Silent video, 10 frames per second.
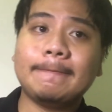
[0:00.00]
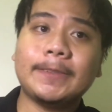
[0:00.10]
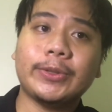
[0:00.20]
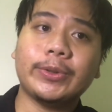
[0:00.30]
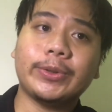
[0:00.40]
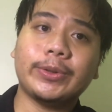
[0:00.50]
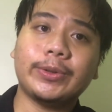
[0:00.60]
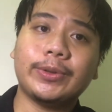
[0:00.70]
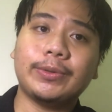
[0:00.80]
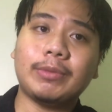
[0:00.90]

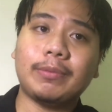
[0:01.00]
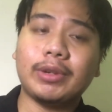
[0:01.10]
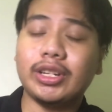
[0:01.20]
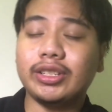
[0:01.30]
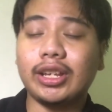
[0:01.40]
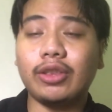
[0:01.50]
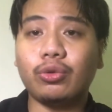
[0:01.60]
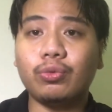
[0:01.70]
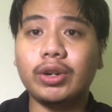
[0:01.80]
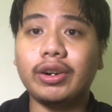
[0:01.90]
So my parents had to
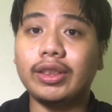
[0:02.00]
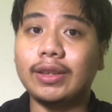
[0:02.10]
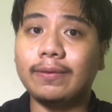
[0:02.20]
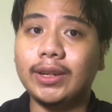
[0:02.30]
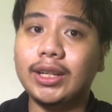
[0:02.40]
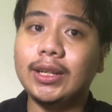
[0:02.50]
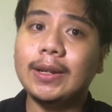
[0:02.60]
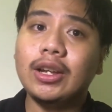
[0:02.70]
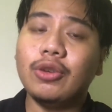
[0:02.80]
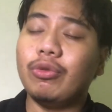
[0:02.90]
work creatively
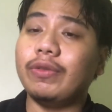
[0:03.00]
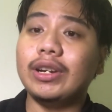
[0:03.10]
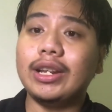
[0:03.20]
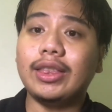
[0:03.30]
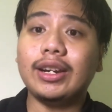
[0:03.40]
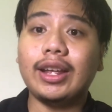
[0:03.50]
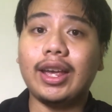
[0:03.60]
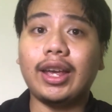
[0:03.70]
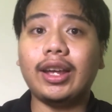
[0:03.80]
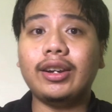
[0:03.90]
with the little they
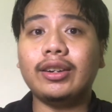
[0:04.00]
had,